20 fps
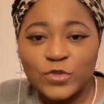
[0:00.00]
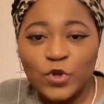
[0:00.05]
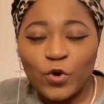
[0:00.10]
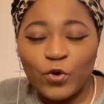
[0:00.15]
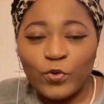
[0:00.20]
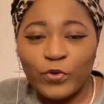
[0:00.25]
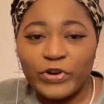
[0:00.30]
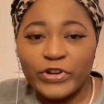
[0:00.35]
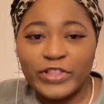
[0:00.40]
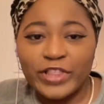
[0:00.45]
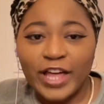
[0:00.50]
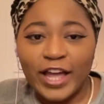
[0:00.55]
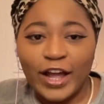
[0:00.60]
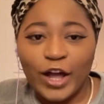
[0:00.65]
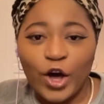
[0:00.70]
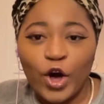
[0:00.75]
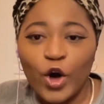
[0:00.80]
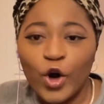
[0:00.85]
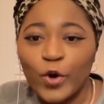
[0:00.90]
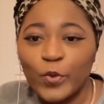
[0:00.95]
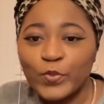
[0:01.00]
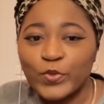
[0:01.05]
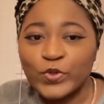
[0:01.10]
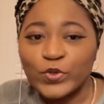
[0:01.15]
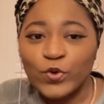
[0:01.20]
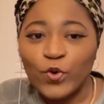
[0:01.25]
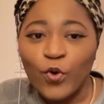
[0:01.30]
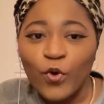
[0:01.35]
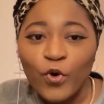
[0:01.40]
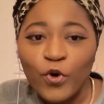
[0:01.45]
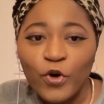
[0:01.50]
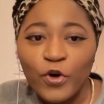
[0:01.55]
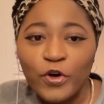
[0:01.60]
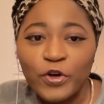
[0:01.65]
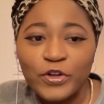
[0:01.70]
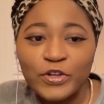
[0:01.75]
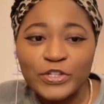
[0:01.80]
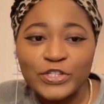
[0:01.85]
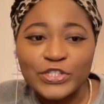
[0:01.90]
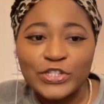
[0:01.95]
Or were you, like,
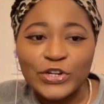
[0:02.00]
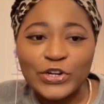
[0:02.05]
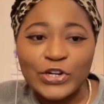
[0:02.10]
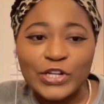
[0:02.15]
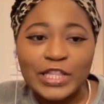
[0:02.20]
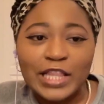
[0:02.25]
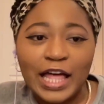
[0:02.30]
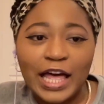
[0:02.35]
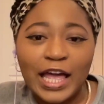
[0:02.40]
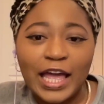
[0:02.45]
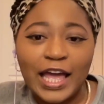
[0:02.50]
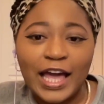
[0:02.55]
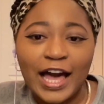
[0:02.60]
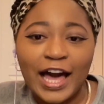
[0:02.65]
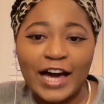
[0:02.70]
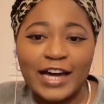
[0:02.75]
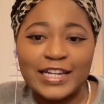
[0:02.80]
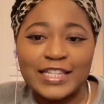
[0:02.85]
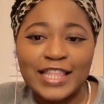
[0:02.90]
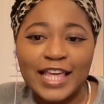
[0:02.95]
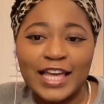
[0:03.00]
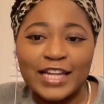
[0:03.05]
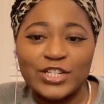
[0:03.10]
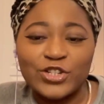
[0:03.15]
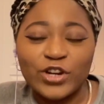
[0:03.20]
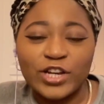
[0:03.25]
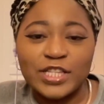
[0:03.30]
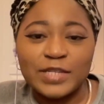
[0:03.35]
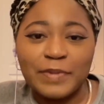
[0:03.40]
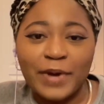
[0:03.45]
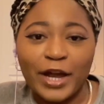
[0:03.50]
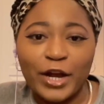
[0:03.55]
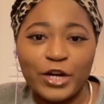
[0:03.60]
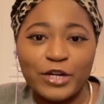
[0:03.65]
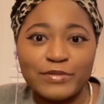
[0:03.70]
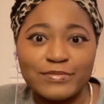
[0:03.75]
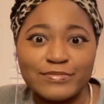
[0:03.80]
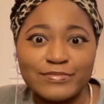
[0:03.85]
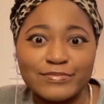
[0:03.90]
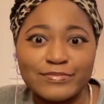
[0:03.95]
homeschooled? Or, like, how did that
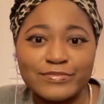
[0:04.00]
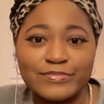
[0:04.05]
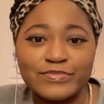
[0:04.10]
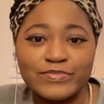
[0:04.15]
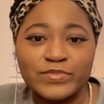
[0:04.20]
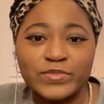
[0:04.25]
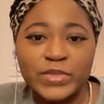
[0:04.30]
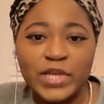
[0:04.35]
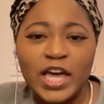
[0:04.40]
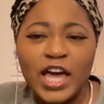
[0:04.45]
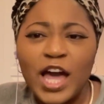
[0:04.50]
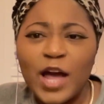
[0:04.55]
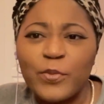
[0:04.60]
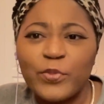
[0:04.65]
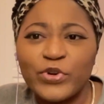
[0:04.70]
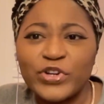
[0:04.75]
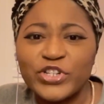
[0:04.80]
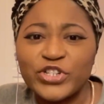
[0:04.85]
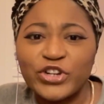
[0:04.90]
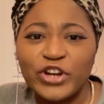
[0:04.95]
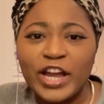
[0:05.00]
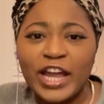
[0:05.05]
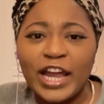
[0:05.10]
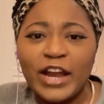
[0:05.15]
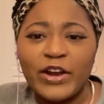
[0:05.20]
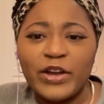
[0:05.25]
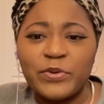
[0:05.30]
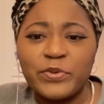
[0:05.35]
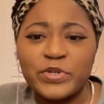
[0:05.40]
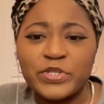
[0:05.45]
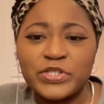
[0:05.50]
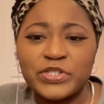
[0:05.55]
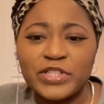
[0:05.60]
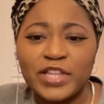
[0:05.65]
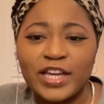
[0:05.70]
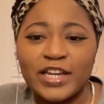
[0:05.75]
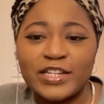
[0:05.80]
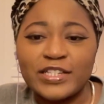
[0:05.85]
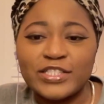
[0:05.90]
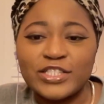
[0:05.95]
transpire? I'm pretty sure Harry went to,
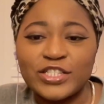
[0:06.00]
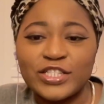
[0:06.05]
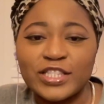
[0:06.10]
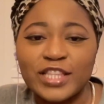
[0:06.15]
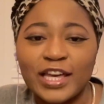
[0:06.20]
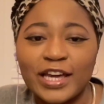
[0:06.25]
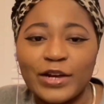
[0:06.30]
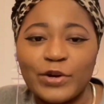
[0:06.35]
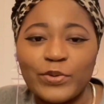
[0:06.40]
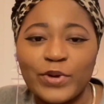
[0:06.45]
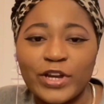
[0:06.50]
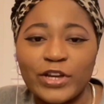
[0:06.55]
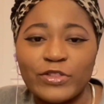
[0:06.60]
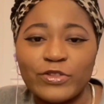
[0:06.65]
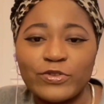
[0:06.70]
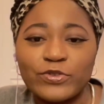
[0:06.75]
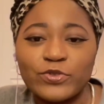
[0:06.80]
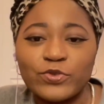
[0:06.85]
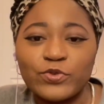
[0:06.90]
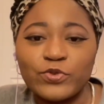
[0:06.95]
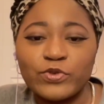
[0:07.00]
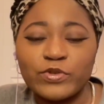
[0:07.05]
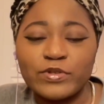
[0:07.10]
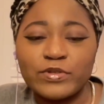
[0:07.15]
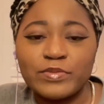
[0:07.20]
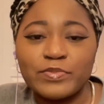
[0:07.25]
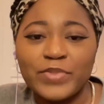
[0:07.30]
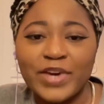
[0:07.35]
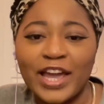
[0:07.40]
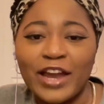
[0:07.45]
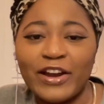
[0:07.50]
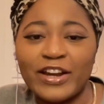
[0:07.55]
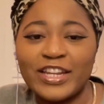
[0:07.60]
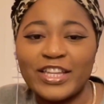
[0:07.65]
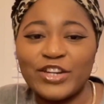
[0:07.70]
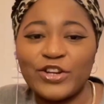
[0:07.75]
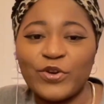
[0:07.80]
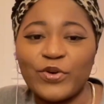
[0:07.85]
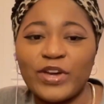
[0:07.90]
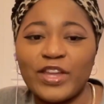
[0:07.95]
like, just, like, a regular school. But Harry
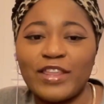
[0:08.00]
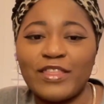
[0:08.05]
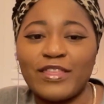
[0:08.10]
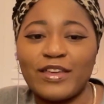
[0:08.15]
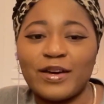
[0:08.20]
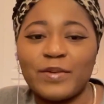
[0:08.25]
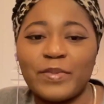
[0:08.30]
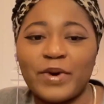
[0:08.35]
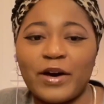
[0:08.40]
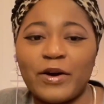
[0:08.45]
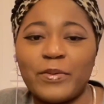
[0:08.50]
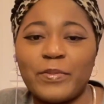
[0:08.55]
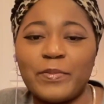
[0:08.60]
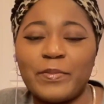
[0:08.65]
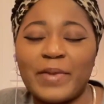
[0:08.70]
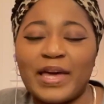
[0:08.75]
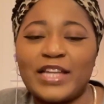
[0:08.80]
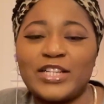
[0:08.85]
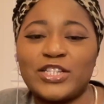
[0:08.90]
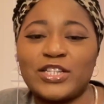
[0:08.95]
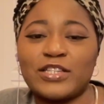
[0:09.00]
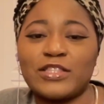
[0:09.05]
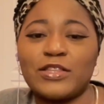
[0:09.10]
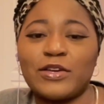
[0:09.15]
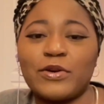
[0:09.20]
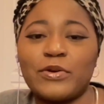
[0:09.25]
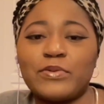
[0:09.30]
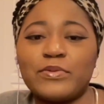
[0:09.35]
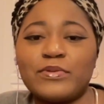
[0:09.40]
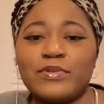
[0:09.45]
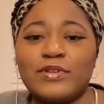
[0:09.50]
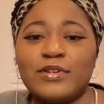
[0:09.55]
didn't know anything about magic, though.